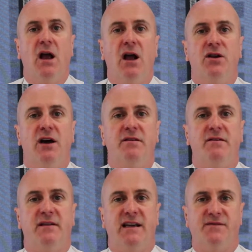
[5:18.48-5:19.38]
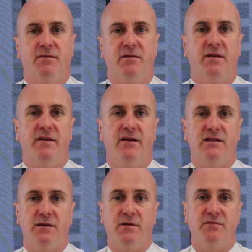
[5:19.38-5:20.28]
Note that the test for whether there
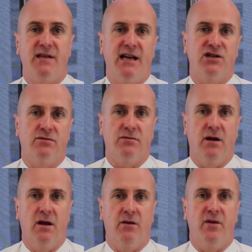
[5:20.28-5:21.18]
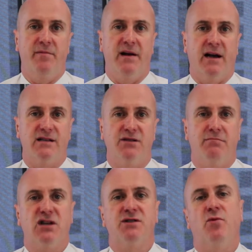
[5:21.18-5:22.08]
is a substantial reproduction is
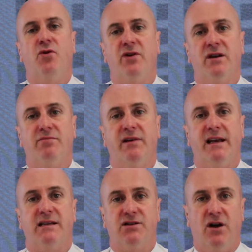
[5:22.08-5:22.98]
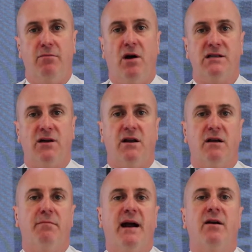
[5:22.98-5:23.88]
much more than completing a side-by-side
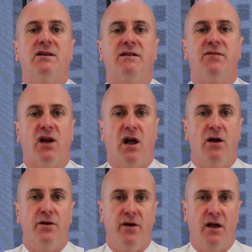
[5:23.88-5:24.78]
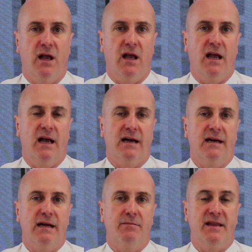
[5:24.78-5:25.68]
comparison of the code
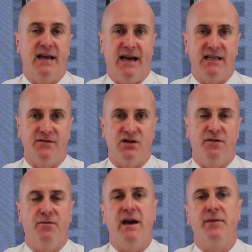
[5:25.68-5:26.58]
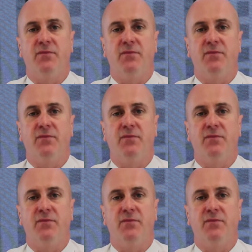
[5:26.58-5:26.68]
in the case of software.